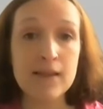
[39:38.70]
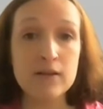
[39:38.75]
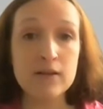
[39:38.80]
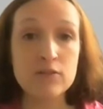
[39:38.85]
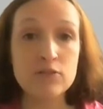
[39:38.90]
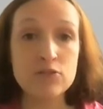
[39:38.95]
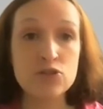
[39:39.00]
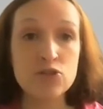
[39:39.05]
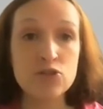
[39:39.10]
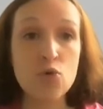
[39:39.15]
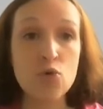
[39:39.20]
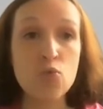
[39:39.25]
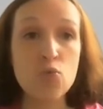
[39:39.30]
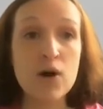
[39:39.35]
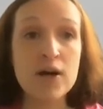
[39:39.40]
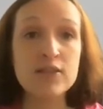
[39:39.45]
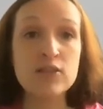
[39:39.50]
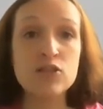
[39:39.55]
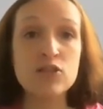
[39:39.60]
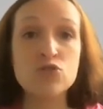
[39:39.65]
So
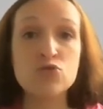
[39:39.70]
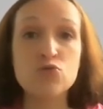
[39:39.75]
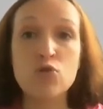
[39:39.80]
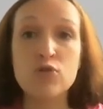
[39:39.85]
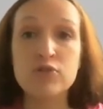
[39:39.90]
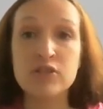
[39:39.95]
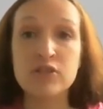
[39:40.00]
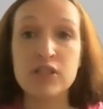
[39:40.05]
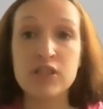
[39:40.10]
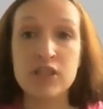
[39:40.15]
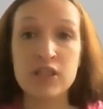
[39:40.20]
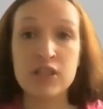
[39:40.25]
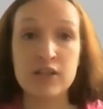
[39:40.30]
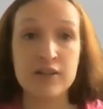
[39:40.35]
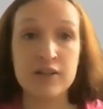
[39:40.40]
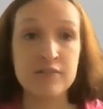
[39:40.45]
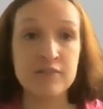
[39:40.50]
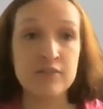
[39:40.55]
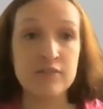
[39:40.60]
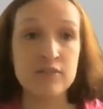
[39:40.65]
what is wrong
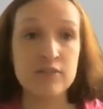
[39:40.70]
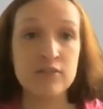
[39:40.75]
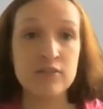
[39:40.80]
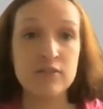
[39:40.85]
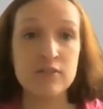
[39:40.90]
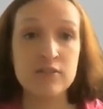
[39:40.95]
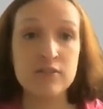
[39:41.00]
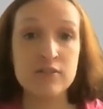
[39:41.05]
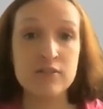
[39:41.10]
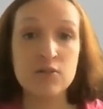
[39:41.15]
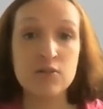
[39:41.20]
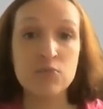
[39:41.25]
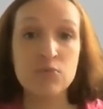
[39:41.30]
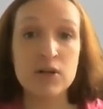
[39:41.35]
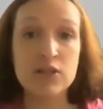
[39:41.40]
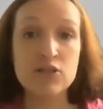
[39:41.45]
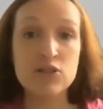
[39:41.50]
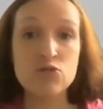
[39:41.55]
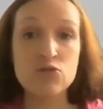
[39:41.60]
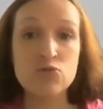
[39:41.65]
here?
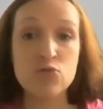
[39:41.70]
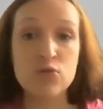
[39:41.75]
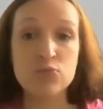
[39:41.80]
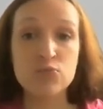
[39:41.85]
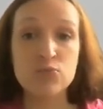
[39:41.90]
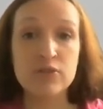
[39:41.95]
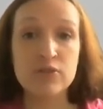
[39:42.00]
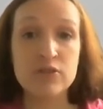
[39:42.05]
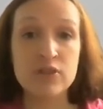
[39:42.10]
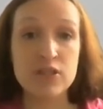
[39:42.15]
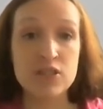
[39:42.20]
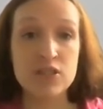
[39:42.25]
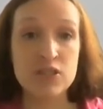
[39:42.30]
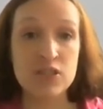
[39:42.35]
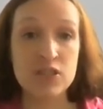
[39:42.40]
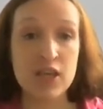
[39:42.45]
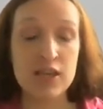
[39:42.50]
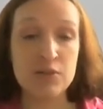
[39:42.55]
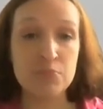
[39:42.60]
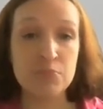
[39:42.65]
What is wrong with this
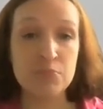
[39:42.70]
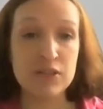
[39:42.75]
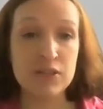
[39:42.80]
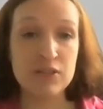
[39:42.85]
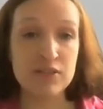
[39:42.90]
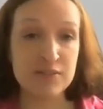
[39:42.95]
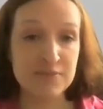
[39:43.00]
statement?